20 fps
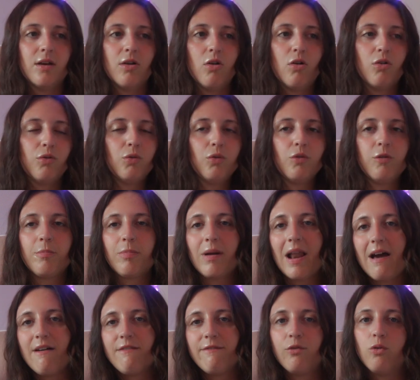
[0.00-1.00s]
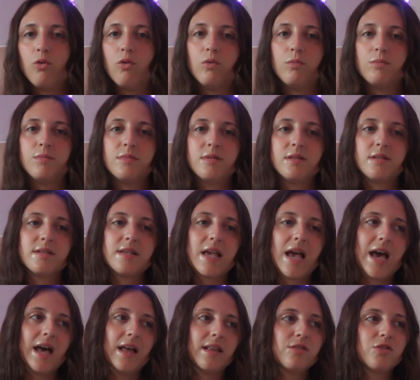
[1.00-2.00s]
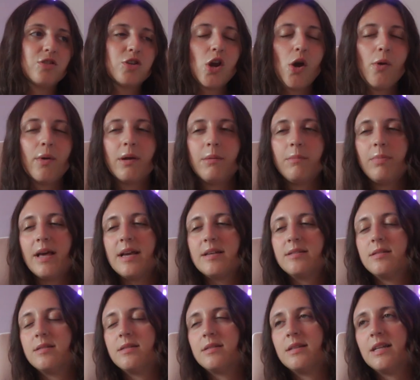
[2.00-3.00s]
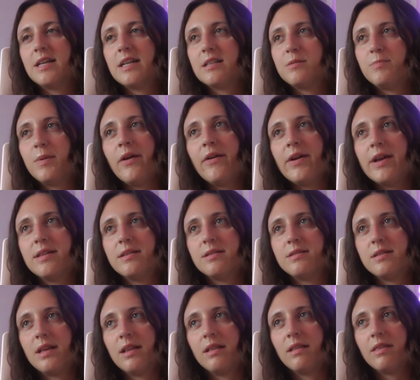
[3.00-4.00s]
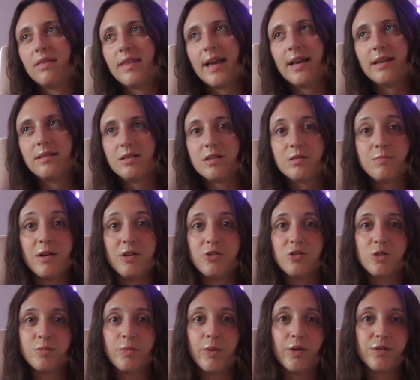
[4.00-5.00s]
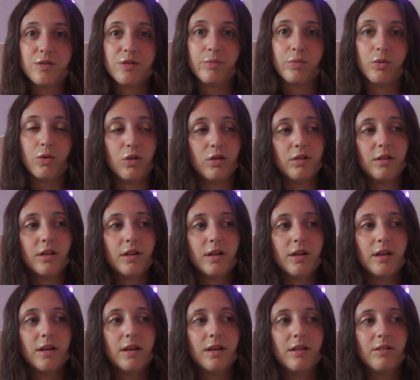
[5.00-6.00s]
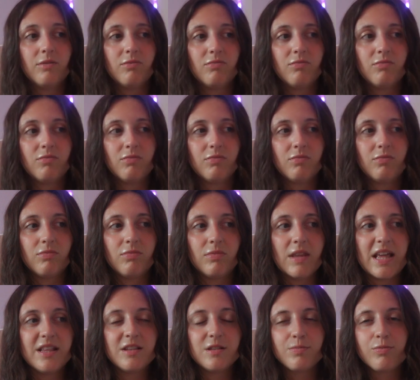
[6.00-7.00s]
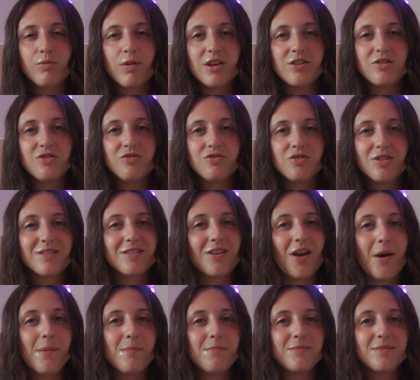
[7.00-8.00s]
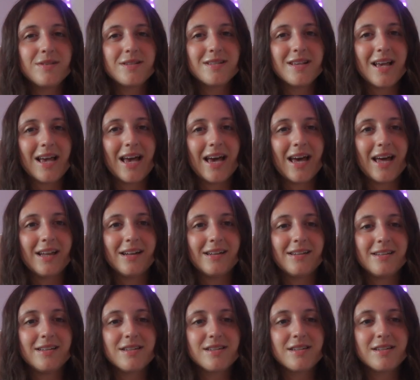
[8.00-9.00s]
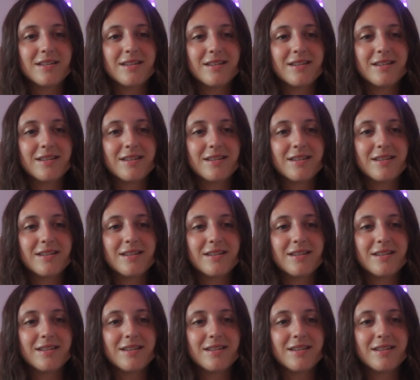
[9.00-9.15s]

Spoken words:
on all the platforms and going places and experiencing things as much as possible, inspiration just comes. And